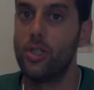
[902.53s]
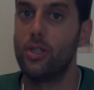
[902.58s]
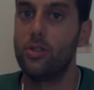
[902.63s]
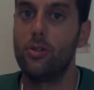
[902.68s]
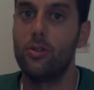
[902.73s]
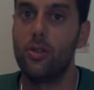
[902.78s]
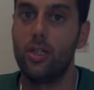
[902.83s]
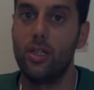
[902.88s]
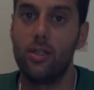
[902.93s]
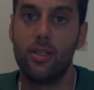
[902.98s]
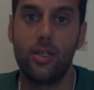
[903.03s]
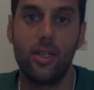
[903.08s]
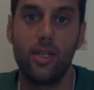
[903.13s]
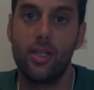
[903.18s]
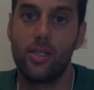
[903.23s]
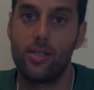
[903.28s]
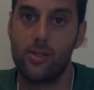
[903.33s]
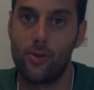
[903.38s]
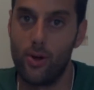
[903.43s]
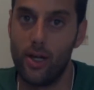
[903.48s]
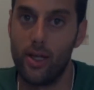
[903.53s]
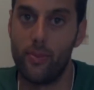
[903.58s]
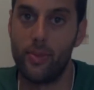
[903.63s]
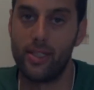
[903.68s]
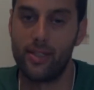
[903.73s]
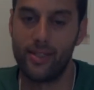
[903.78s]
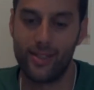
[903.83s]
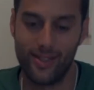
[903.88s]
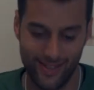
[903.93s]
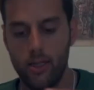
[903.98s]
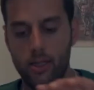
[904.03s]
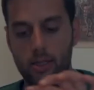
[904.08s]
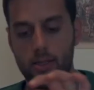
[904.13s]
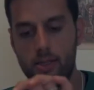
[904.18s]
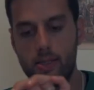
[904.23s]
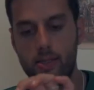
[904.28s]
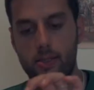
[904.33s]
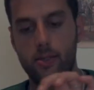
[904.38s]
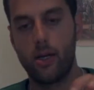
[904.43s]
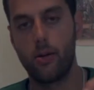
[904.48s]
that you need is your limit. It
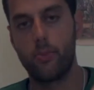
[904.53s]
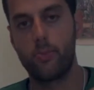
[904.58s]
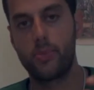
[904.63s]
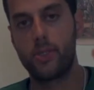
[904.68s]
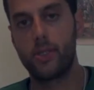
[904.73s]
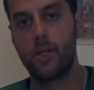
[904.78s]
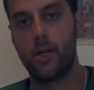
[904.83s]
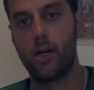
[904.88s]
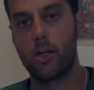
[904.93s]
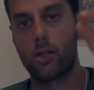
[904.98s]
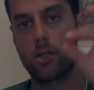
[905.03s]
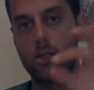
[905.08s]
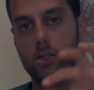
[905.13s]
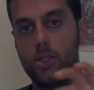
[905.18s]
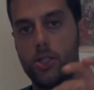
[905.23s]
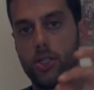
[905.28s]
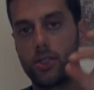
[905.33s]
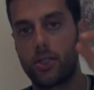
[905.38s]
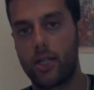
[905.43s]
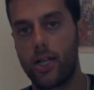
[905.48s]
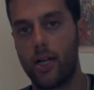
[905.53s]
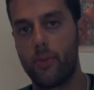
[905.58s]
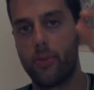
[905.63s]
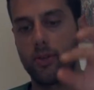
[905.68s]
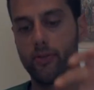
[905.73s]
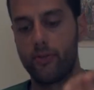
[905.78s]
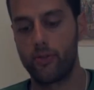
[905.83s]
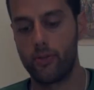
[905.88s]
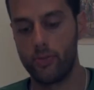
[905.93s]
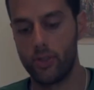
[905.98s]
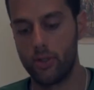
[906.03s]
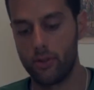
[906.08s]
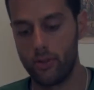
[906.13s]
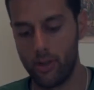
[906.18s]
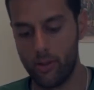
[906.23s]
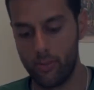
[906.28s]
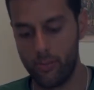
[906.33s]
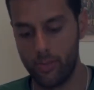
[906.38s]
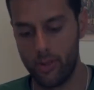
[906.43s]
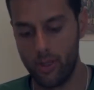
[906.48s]
stops oxygen coming from the
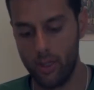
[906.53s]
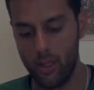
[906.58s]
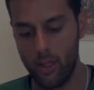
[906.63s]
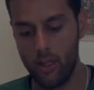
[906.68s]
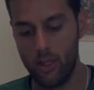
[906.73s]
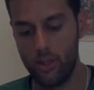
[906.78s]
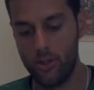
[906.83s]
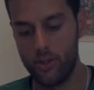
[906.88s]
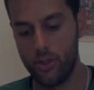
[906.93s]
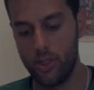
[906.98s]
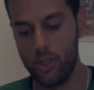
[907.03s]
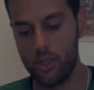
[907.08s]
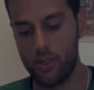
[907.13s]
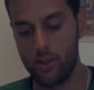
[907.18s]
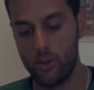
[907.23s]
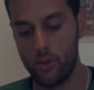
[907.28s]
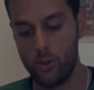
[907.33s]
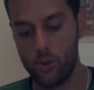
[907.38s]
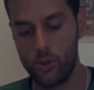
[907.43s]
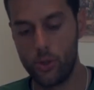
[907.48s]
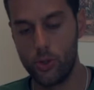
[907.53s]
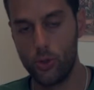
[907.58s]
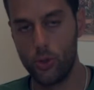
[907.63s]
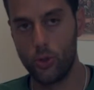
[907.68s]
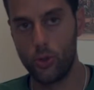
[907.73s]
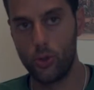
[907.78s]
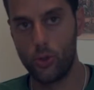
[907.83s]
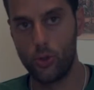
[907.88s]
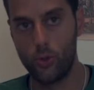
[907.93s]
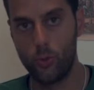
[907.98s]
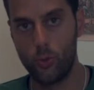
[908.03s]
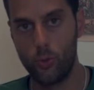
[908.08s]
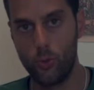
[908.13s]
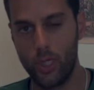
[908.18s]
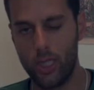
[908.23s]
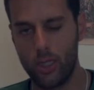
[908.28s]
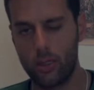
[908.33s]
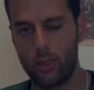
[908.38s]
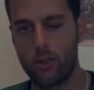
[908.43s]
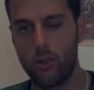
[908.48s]
top. So it's also, we
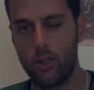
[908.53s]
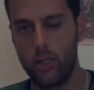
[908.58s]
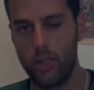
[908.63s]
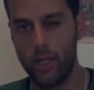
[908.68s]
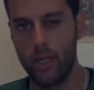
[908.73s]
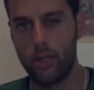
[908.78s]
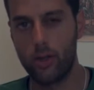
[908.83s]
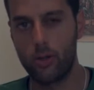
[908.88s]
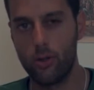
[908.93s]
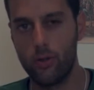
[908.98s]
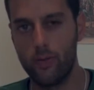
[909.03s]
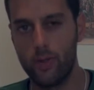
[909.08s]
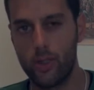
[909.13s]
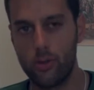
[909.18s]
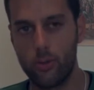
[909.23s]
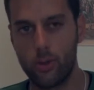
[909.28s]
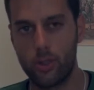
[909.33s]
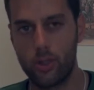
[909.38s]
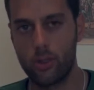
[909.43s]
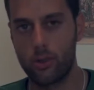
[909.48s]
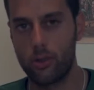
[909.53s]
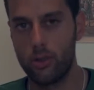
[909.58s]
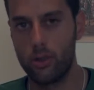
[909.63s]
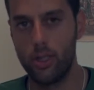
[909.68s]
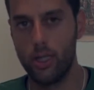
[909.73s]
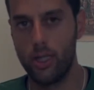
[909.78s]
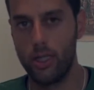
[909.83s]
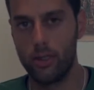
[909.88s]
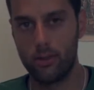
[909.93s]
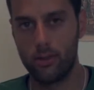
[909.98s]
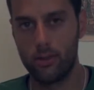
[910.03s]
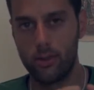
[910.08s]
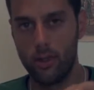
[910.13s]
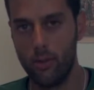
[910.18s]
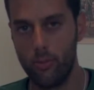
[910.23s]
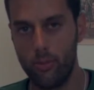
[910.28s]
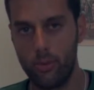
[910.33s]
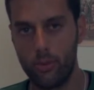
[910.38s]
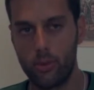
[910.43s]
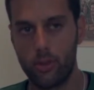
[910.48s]
can call it a cover, we can call it a
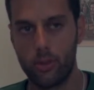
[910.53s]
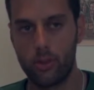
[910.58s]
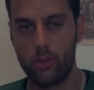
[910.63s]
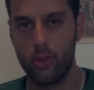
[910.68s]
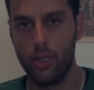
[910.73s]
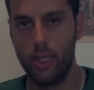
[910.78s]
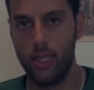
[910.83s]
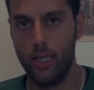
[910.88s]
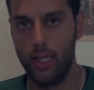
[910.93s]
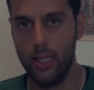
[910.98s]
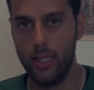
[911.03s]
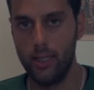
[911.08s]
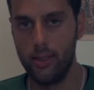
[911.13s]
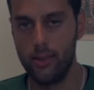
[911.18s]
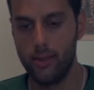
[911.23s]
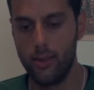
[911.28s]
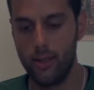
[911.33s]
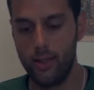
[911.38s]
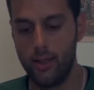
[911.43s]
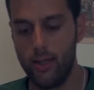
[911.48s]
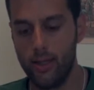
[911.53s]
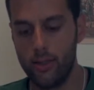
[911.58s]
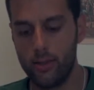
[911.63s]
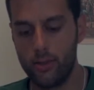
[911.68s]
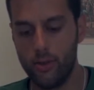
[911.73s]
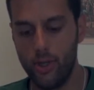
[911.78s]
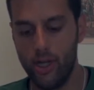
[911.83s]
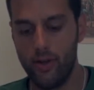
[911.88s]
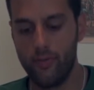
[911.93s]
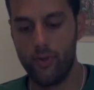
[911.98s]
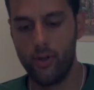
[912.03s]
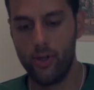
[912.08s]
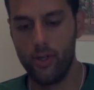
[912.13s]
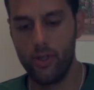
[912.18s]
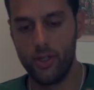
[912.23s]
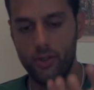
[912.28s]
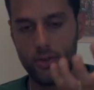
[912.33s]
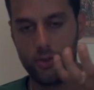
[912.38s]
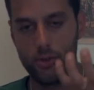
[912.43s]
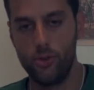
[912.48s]
top, we can call it a lid, to avoid
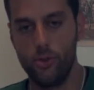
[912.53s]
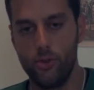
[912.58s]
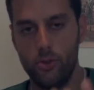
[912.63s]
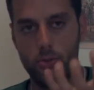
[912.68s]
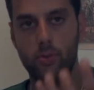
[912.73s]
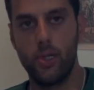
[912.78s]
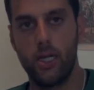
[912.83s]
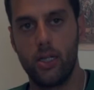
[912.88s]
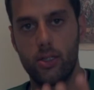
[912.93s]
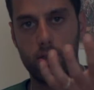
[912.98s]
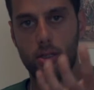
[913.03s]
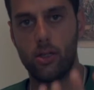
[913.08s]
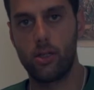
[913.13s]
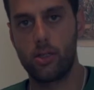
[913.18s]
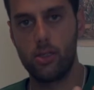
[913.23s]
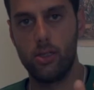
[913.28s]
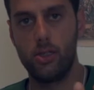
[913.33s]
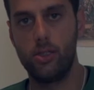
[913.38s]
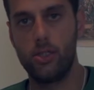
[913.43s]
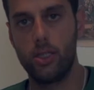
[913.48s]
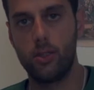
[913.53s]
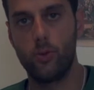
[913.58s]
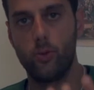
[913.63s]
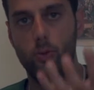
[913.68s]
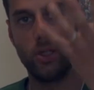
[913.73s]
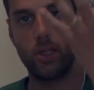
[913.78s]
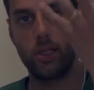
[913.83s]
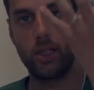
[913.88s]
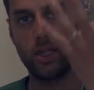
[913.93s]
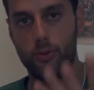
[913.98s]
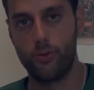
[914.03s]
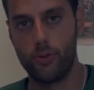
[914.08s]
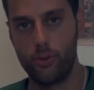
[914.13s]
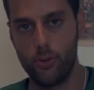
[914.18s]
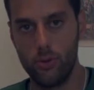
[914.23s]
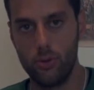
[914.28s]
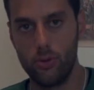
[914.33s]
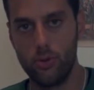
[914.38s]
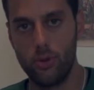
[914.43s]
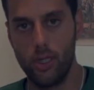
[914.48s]
that too much oxygen will get
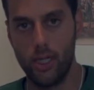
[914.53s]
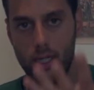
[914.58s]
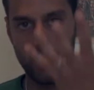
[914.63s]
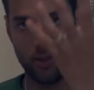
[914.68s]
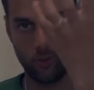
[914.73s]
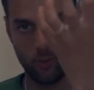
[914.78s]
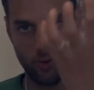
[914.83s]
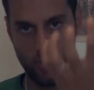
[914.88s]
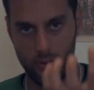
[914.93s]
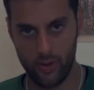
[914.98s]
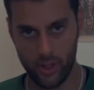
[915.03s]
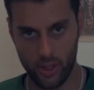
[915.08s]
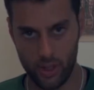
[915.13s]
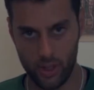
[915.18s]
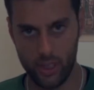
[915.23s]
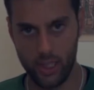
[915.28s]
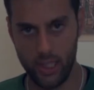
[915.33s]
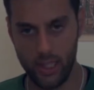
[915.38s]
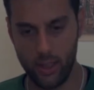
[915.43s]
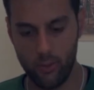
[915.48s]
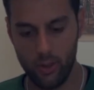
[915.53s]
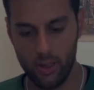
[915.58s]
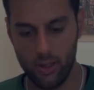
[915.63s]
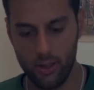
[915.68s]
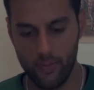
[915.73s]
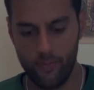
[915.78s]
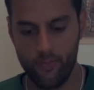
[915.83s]
through and will reach the liquid.